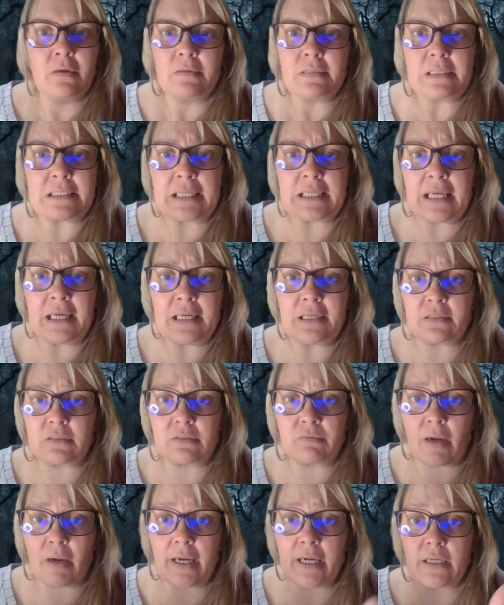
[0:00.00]
These
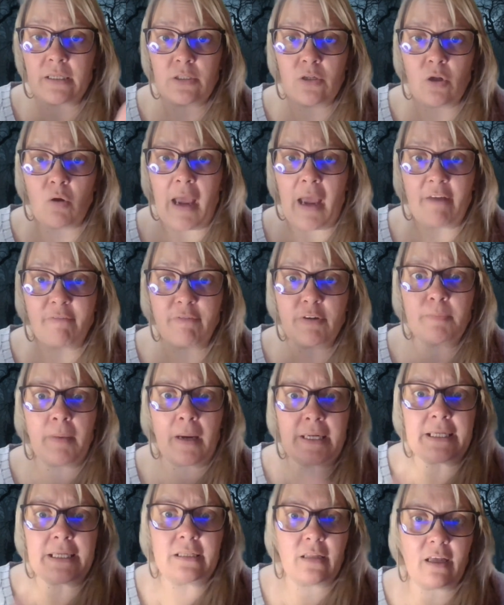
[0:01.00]
kids, right? You know,
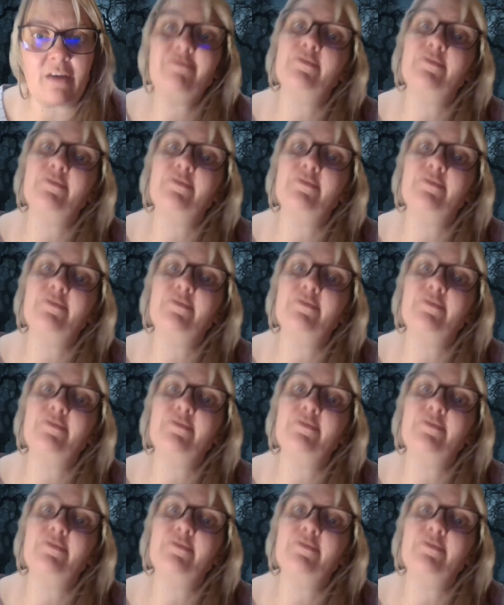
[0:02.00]
everybody loved